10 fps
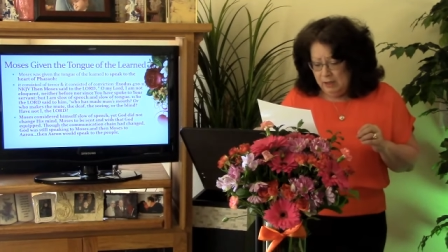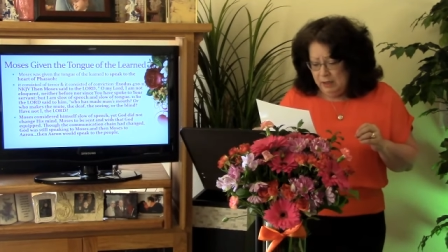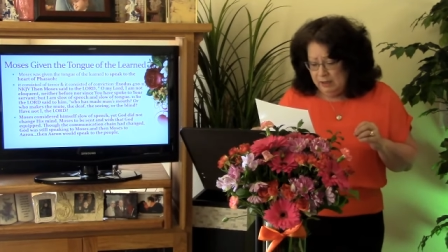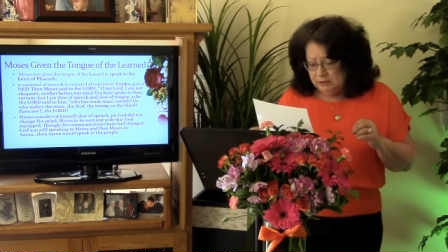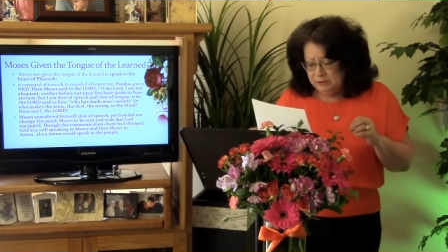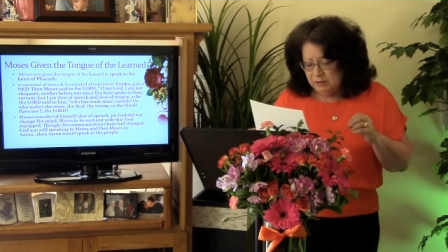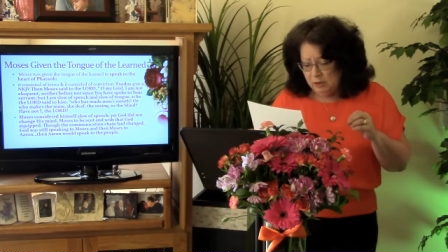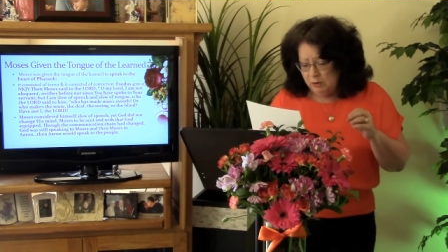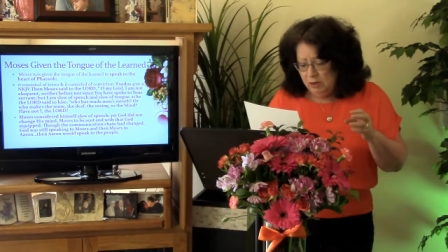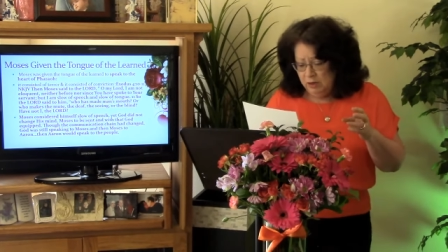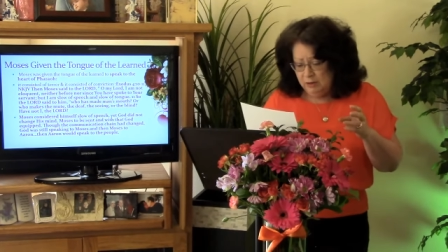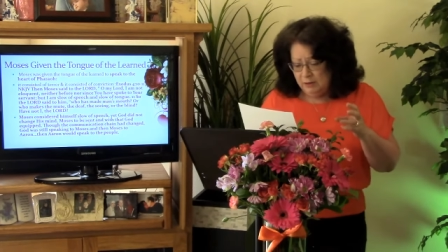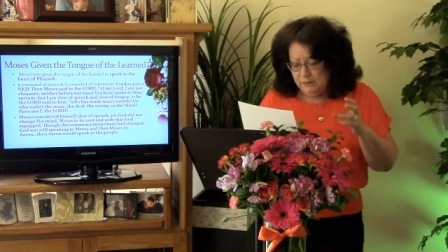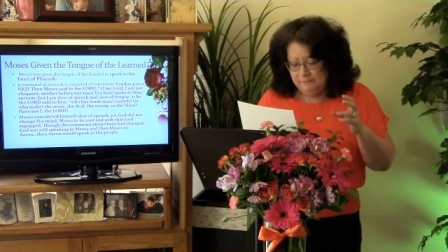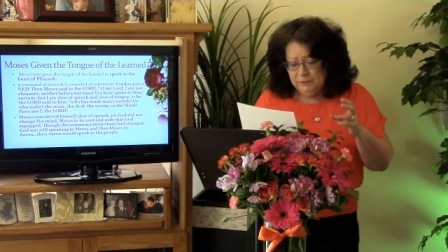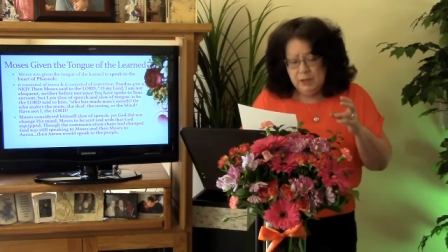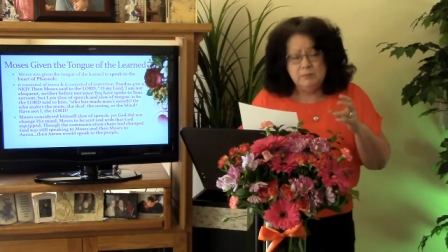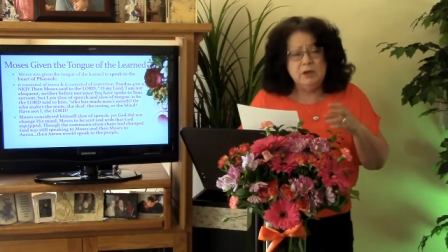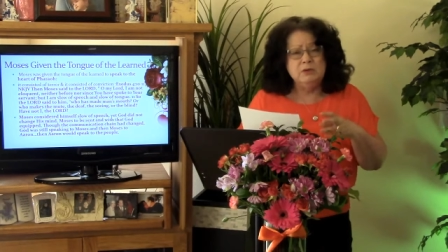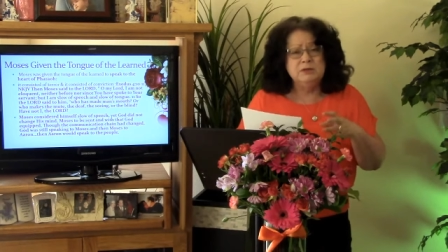And so um,
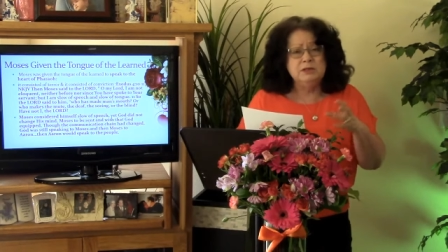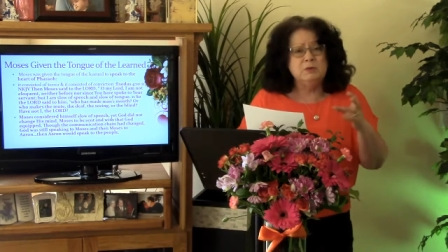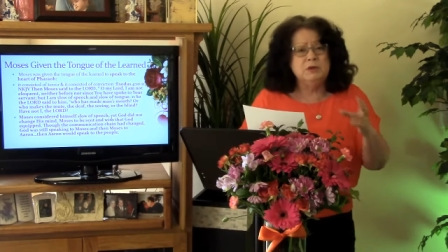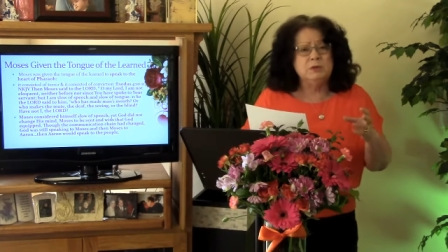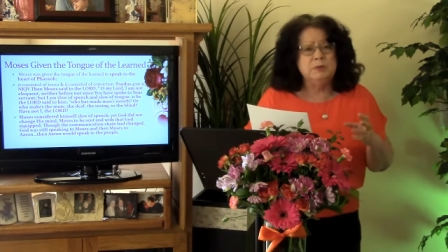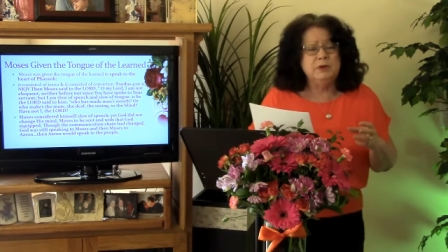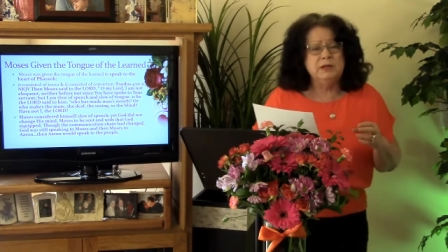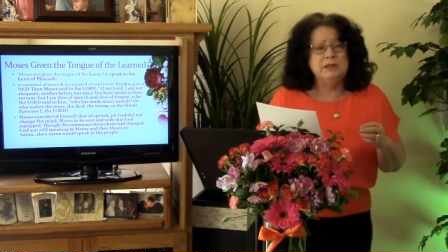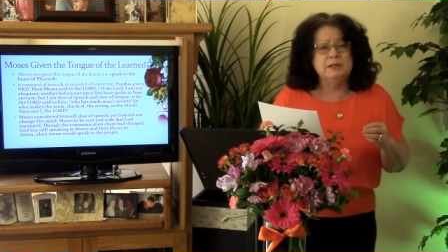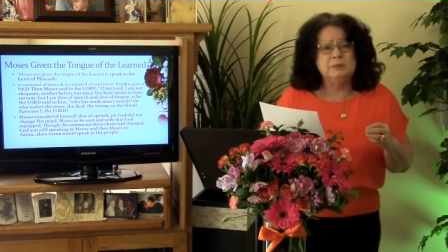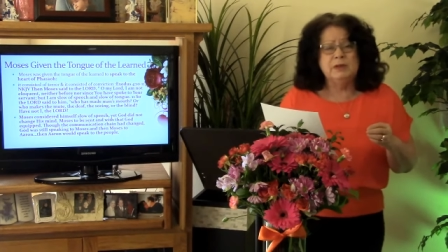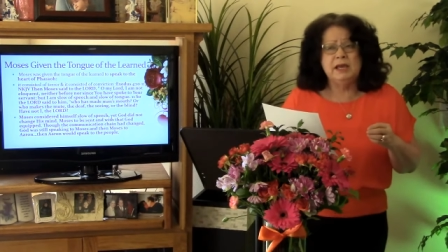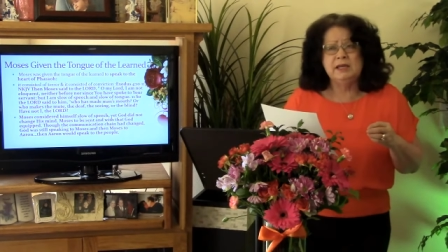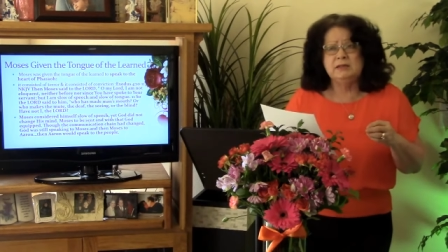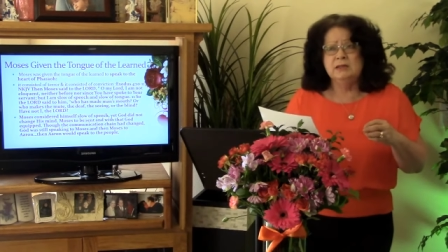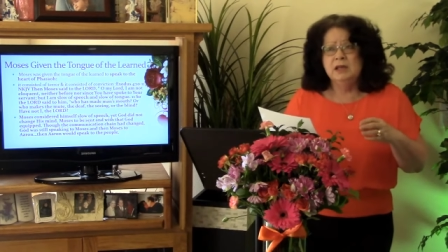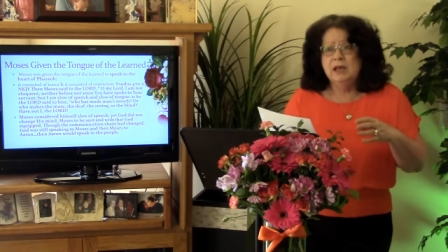Moses was put in this place.